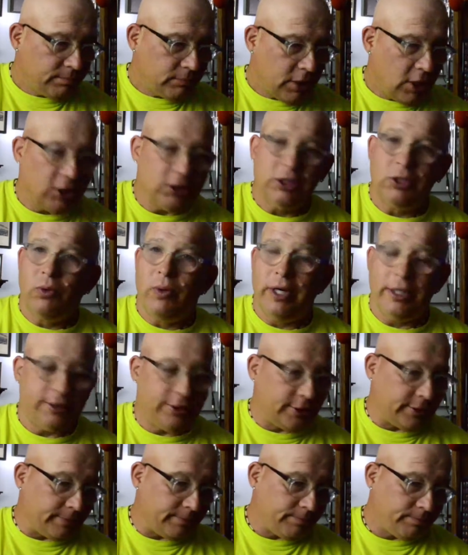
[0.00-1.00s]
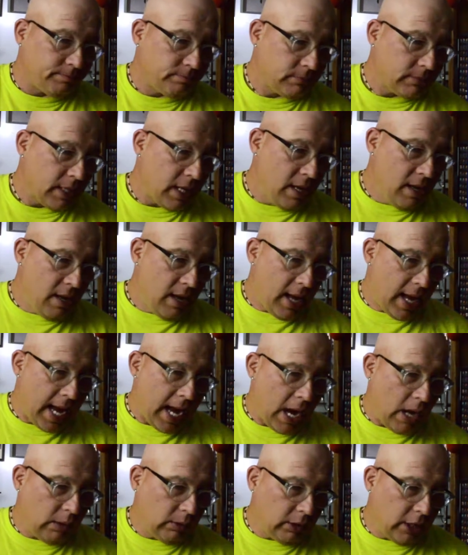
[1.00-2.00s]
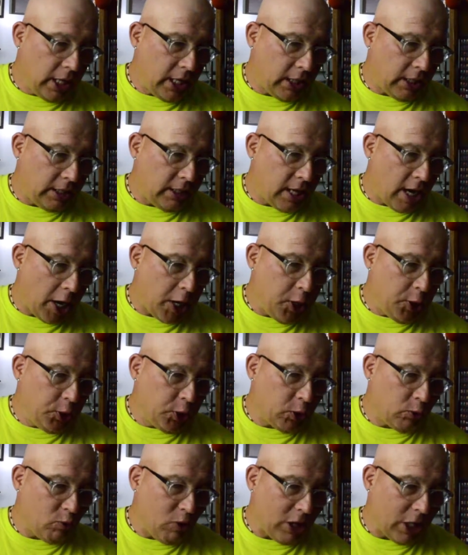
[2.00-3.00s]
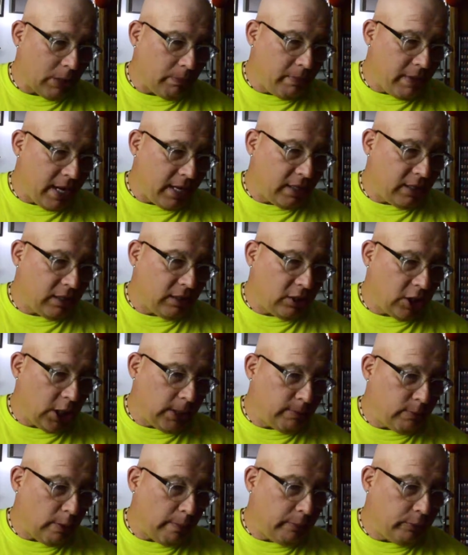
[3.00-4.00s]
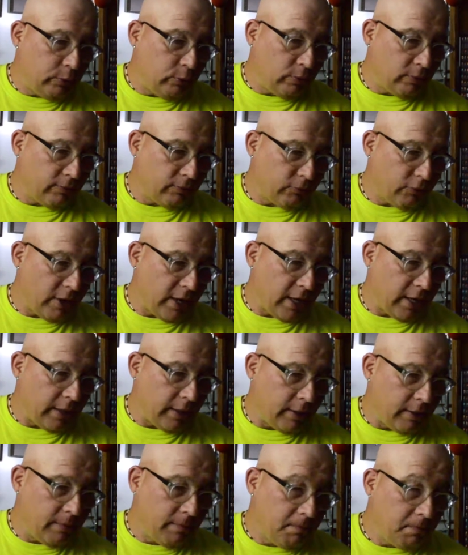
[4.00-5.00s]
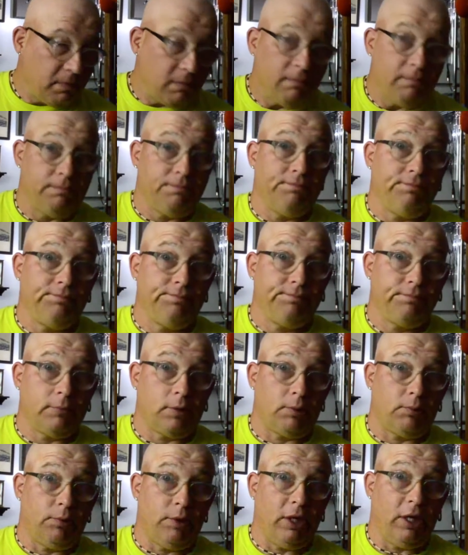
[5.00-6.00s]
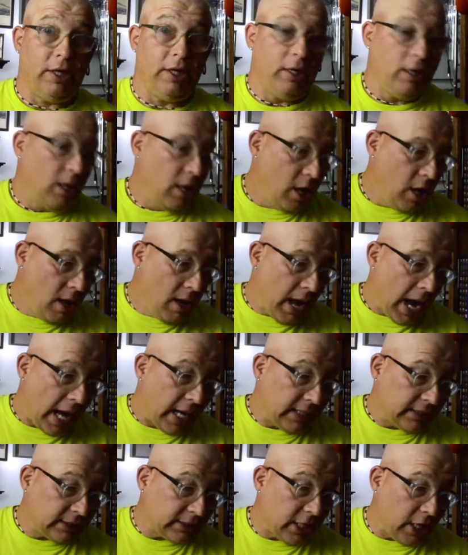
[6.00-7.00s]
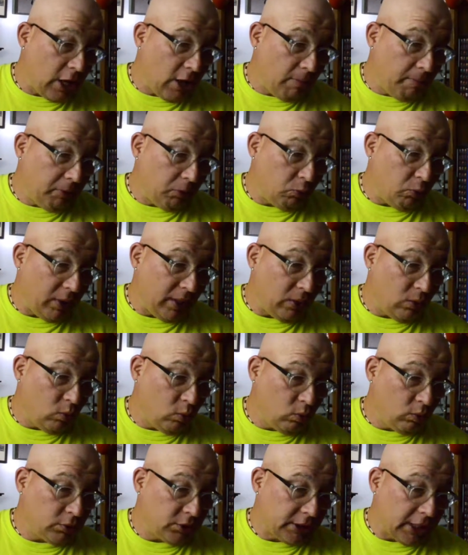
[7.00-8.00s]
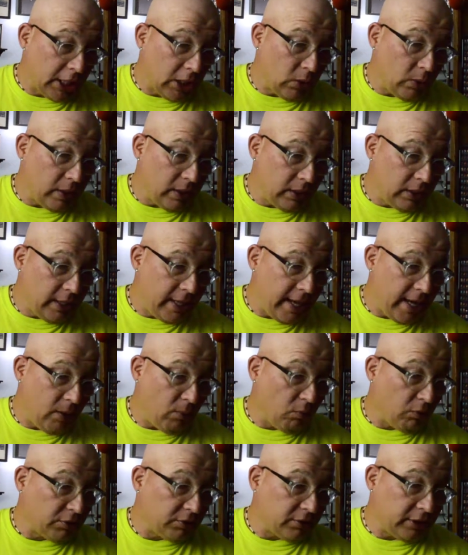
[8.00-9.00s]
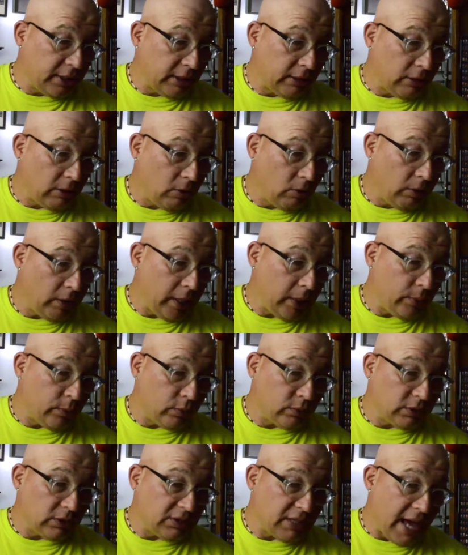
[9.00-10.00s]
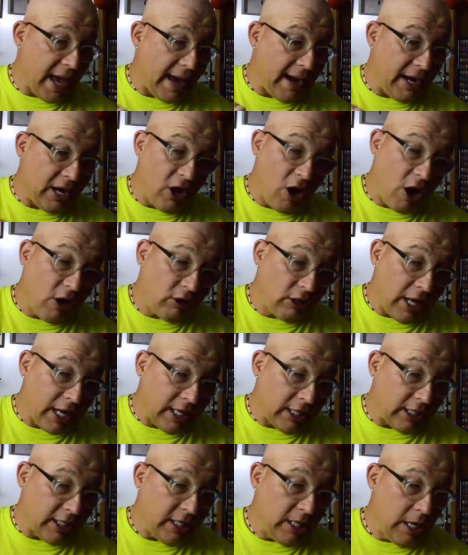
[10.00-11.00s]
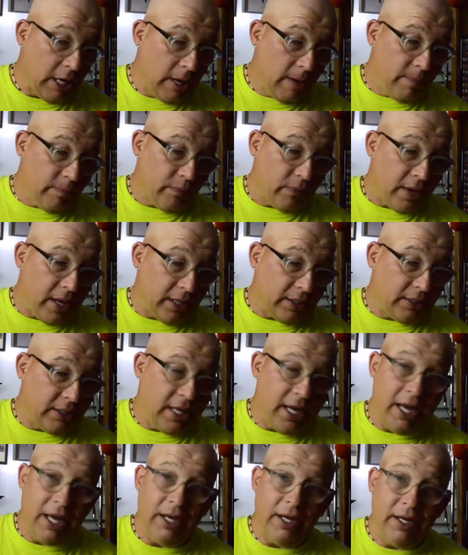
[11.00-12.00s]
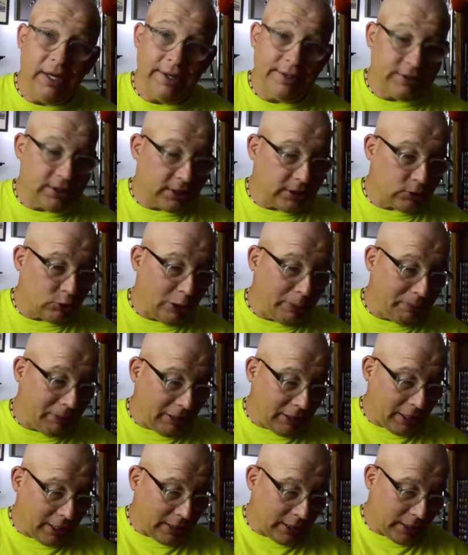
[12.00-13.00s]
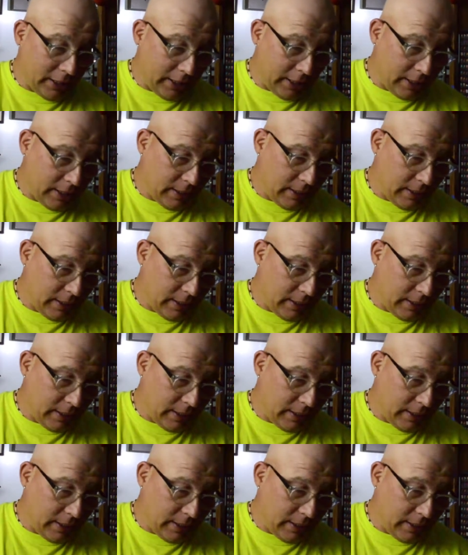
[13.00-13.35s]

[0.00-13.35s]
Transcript: Here's the question. How likely are you to recommend T-Mobile to a friend? Really? On a scale between 0 and 10, where 0 equals not at all likely, and 10 is extremely likely.